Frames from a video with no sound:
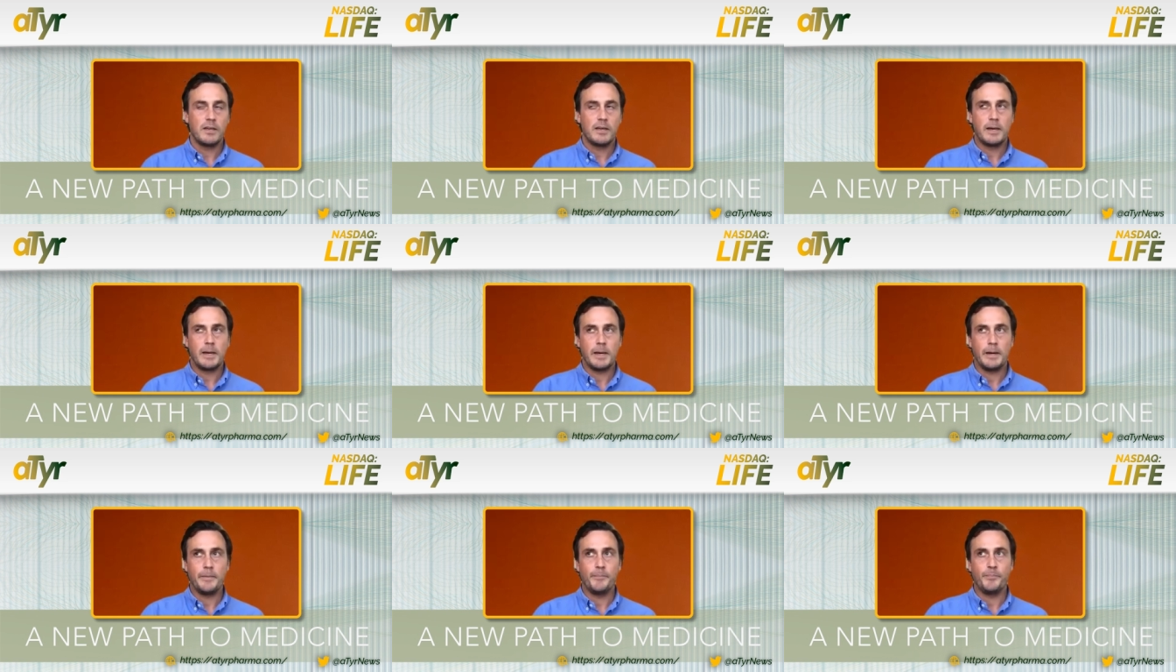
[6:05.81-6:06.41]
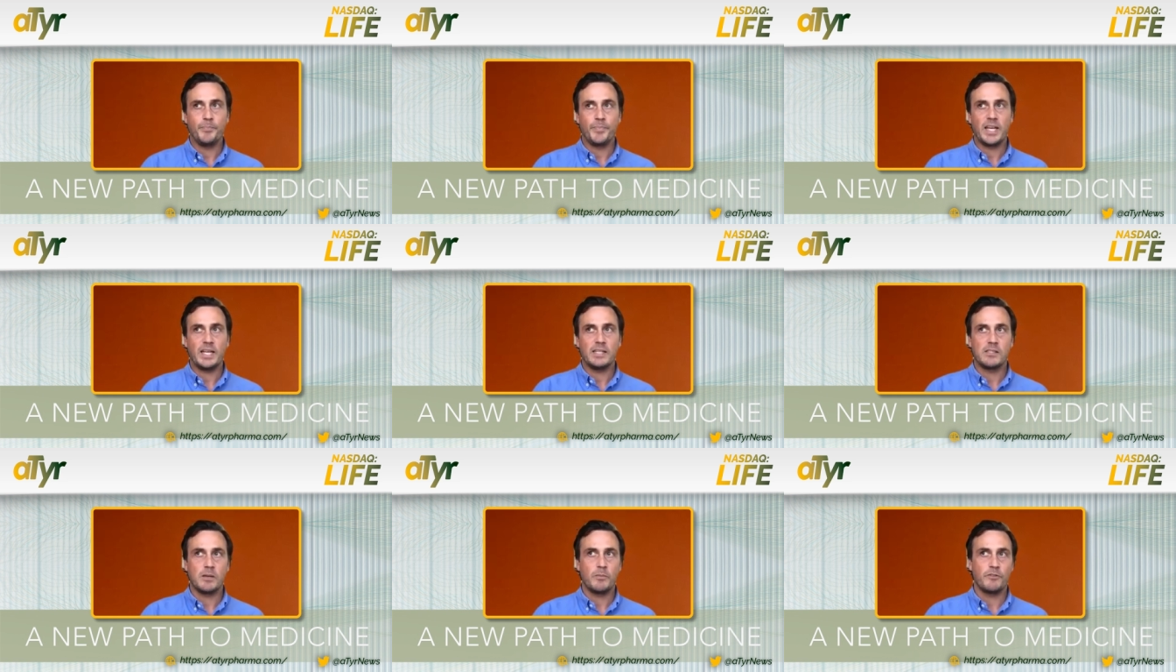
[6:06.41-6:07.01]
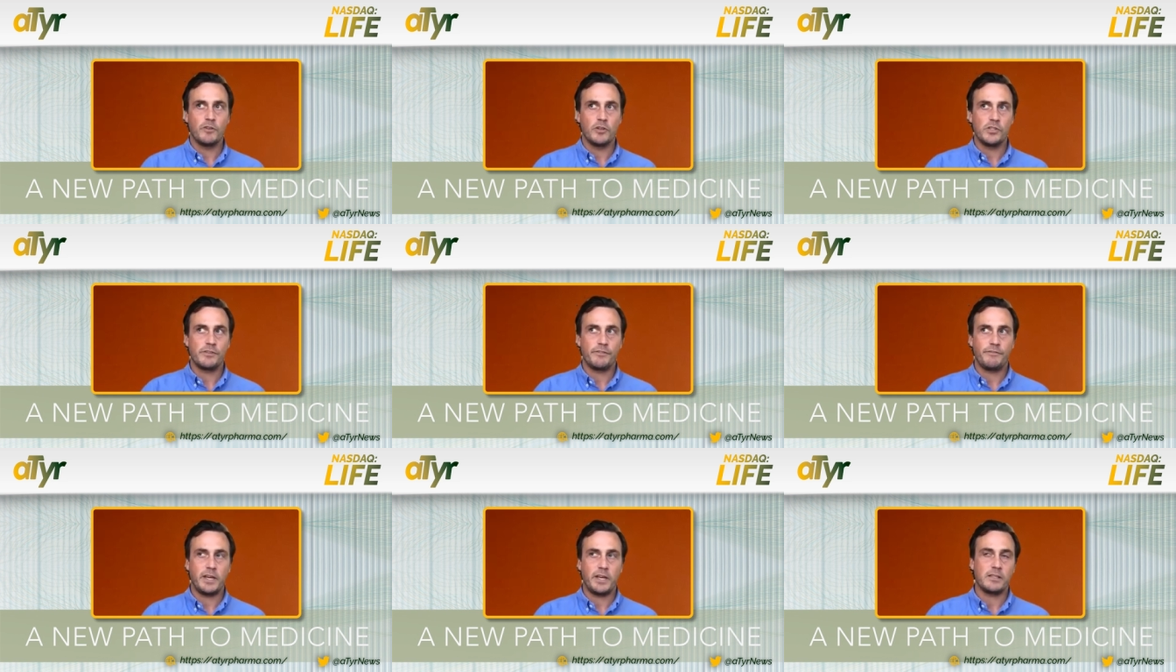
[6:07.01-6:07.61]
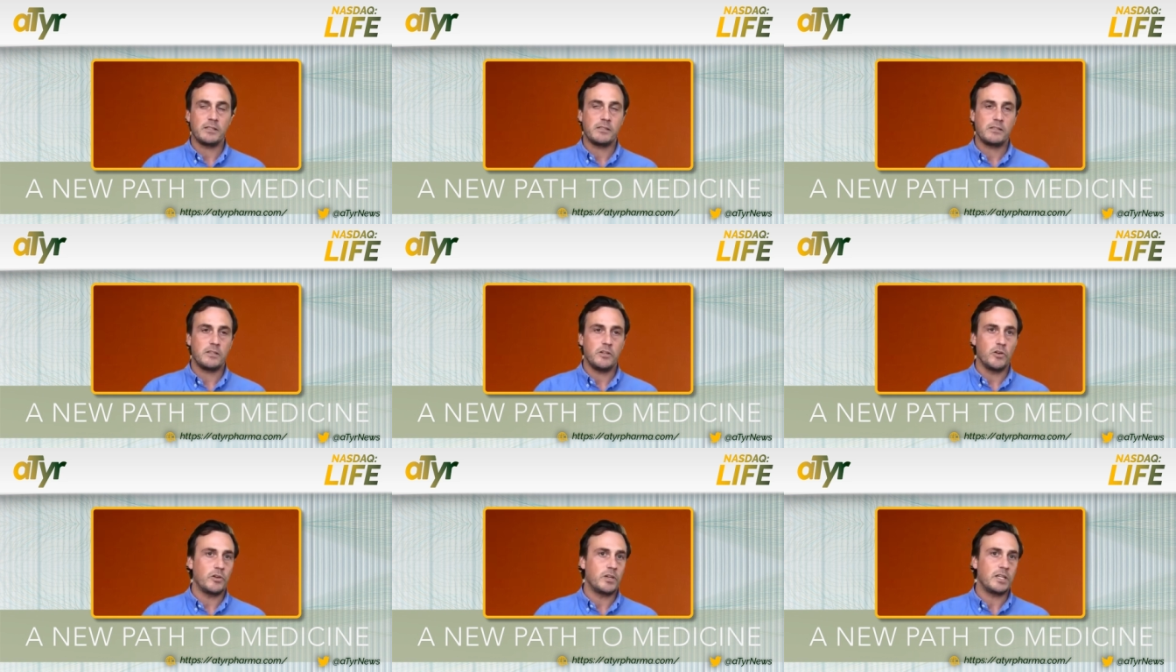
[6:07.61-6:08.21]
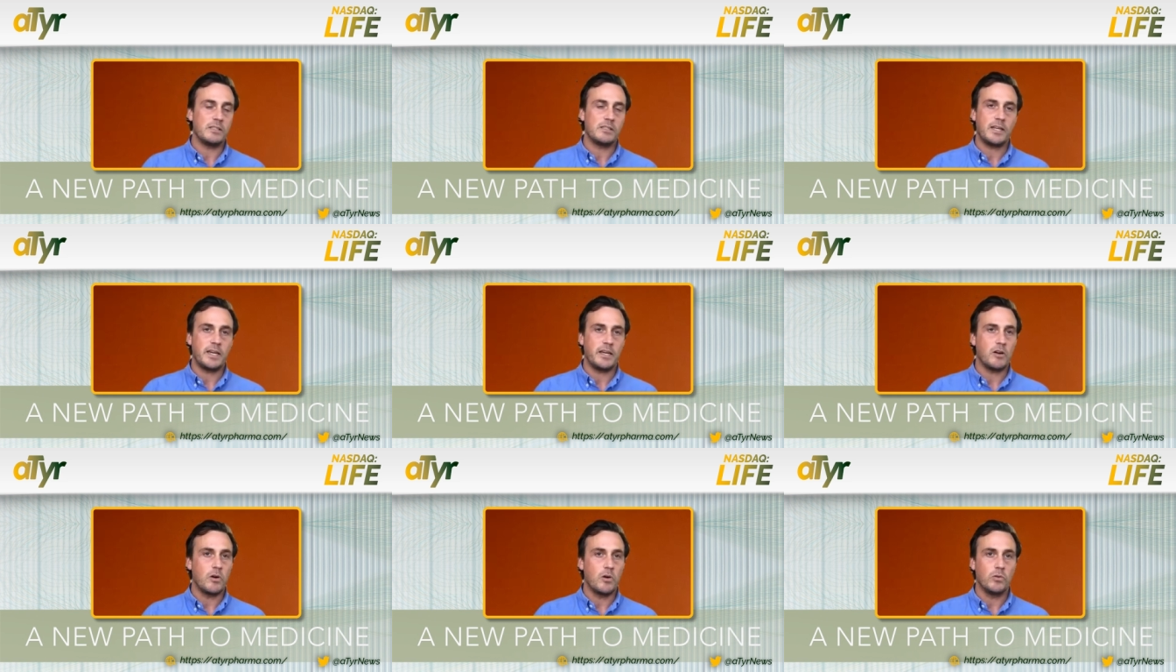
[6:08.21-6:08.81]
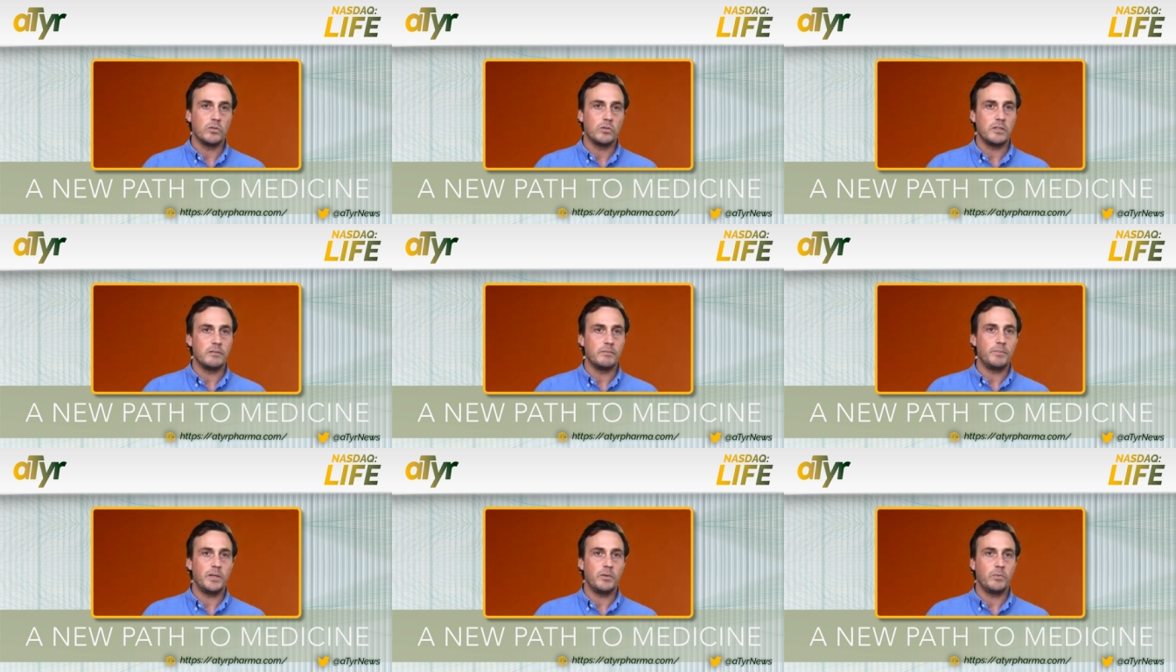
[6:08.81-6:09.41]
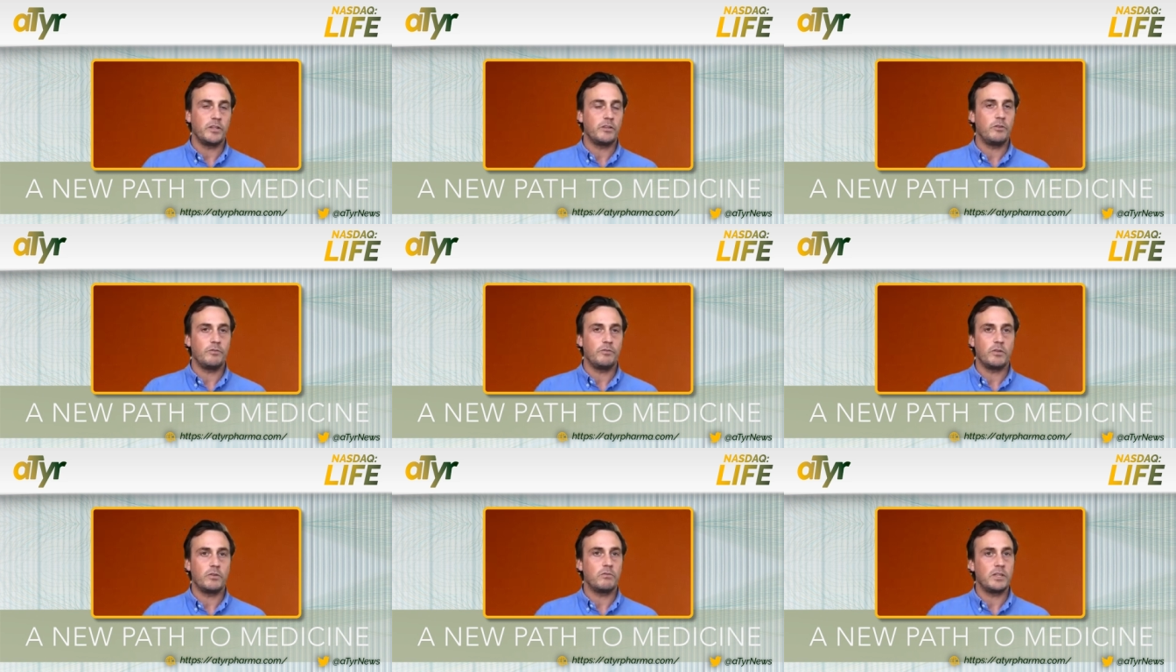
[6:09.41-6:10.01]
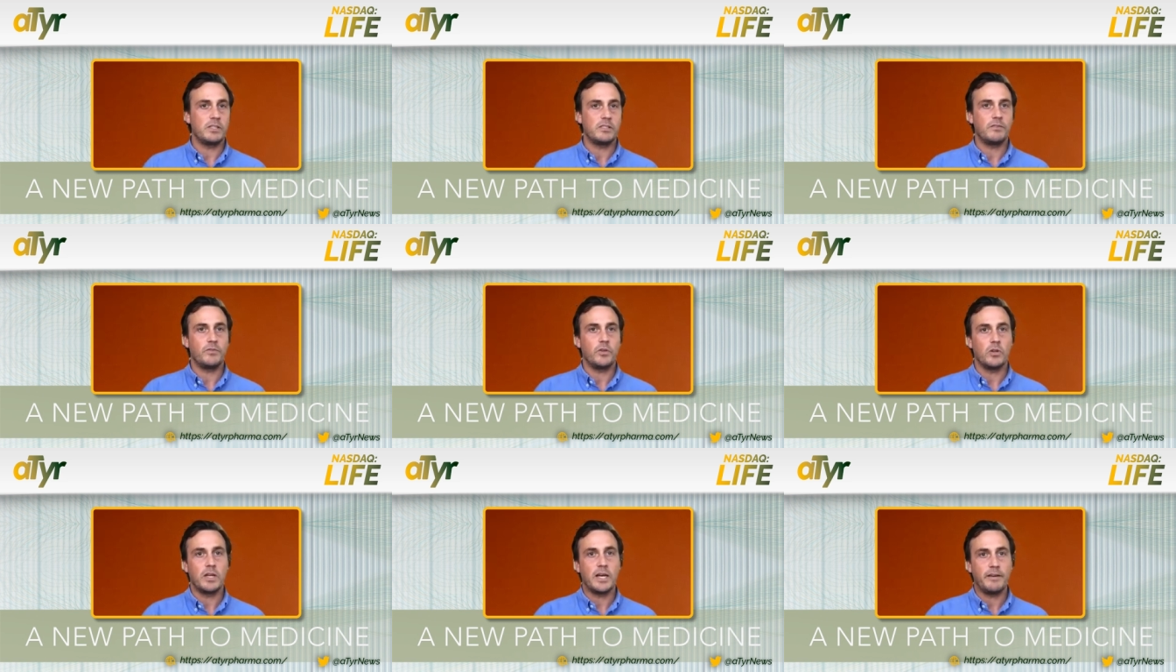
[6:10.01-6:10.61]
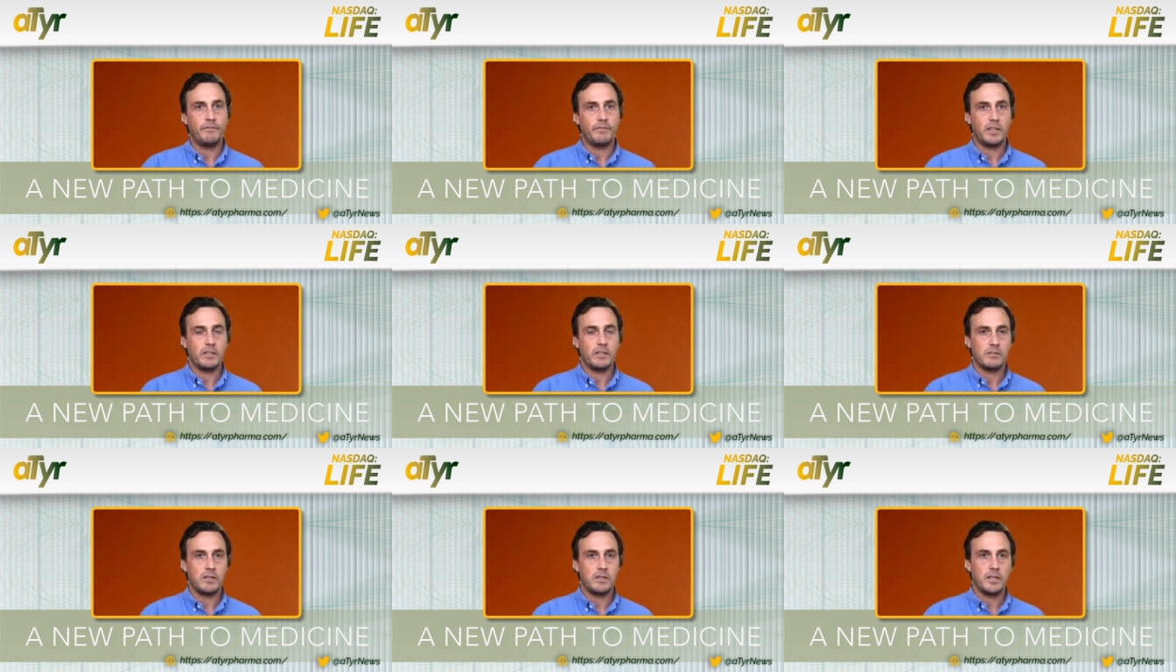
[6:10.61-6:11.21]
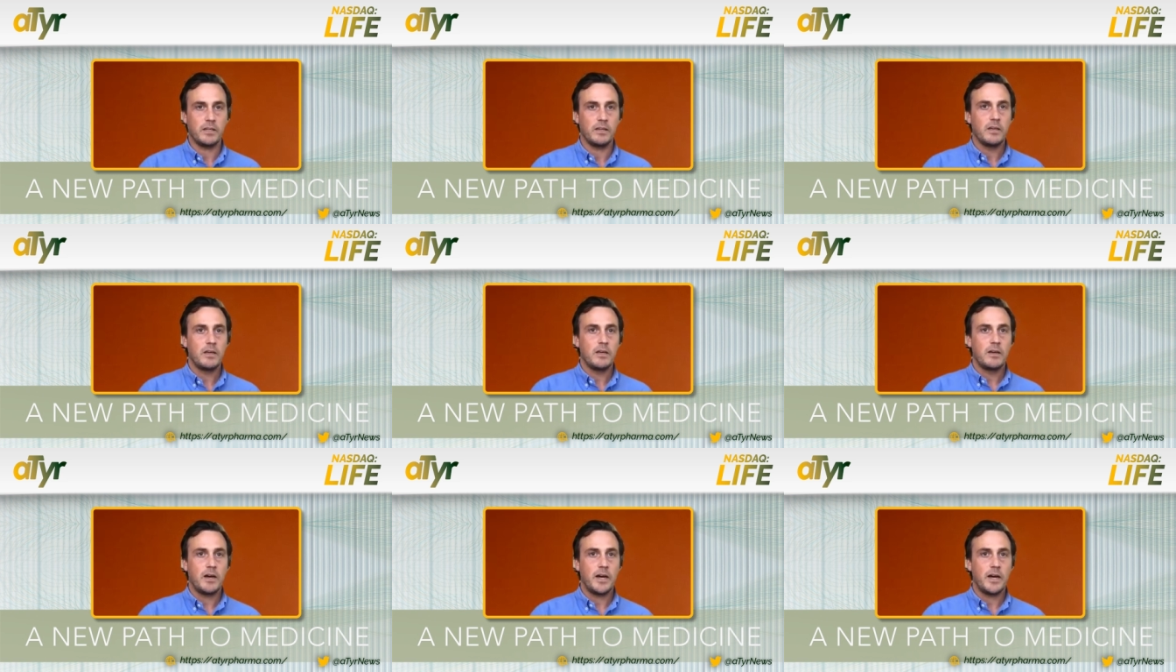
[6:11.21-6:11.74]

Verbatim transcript: Um, and some of those effects, you know, can take hold and be with you for the rest of your life. Things like mm.